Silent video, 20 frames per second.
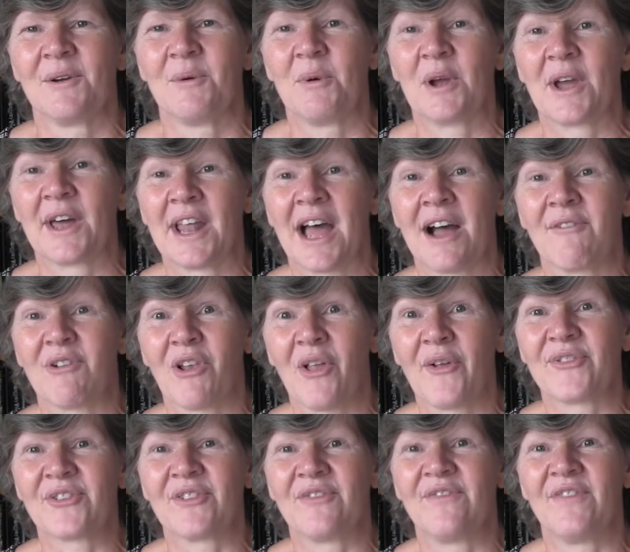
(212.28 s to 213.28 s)
We're going to have
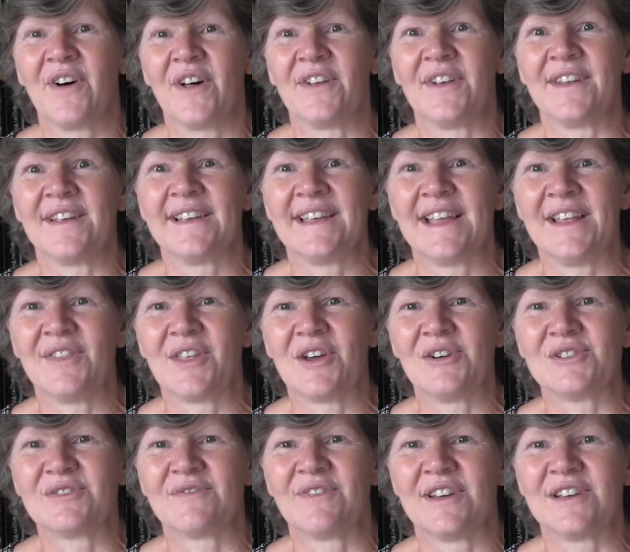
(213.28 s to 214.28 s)
lots of fun in
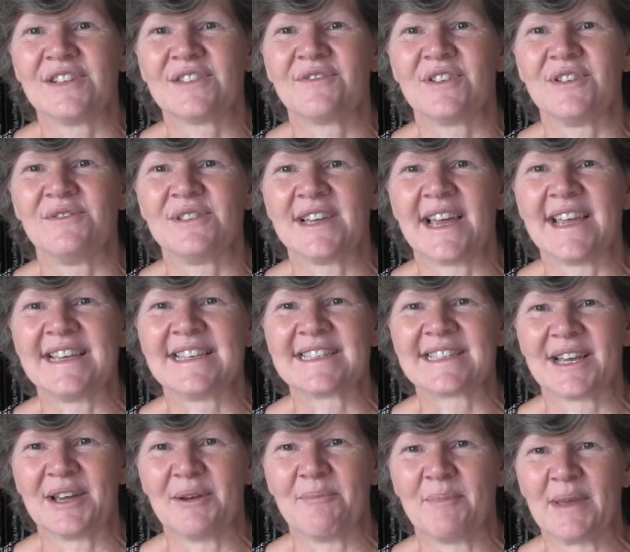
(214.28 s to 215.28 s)
those first few
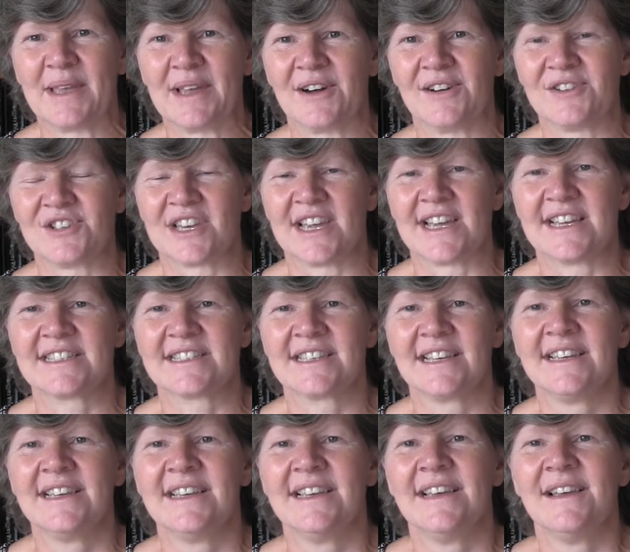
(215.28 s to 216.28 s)
days at BRGS
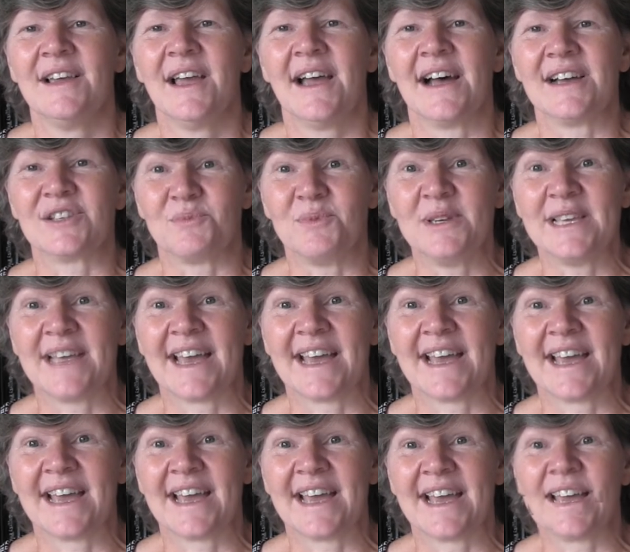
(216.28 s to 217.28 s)
as we get
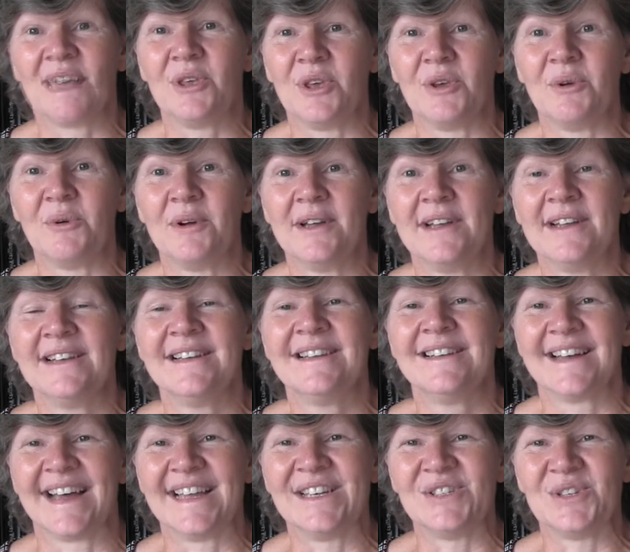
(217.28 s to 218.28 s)
to know you
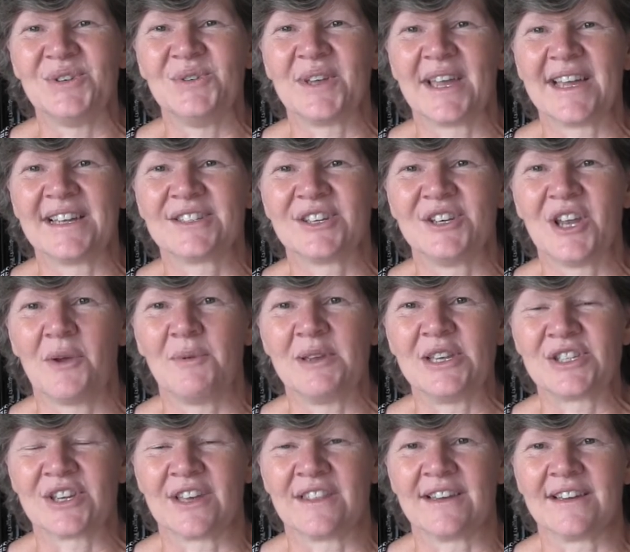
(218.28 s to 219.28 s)
and you get to know
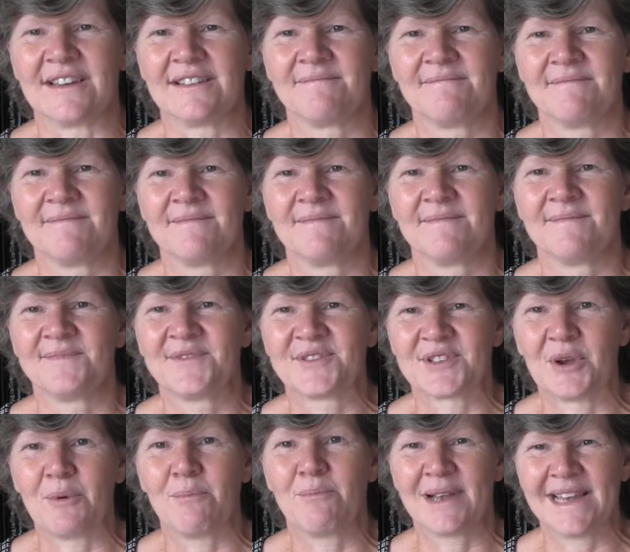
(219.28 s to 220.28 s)
each other.
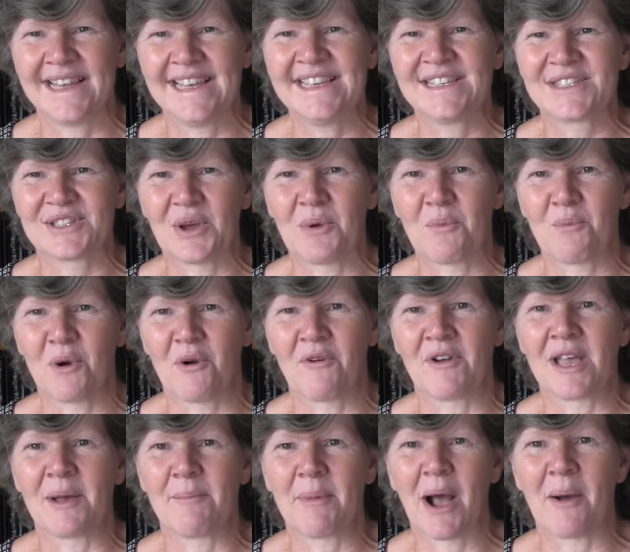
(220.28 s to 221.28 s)
So please don't
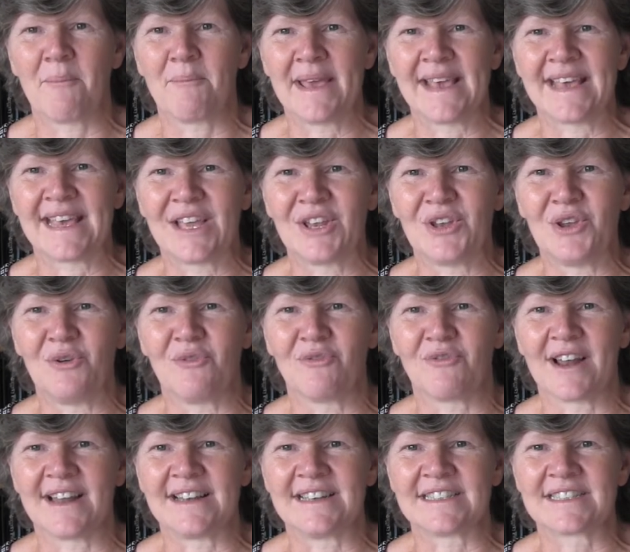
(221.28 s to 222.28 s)
worry about making new
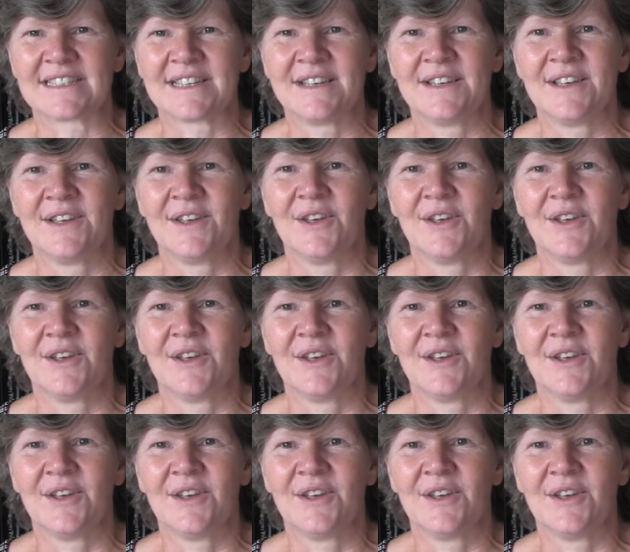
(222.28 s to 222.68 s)
friends.